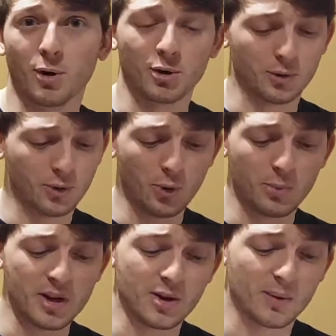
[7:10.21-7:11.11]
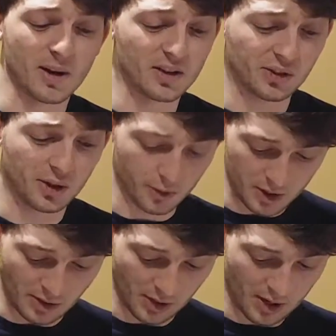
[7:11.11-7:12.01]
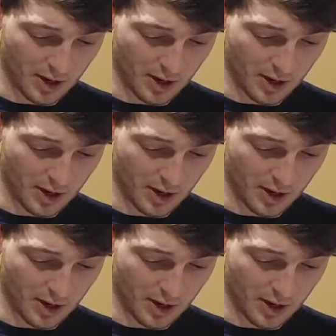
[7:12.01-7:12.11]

book to become a series.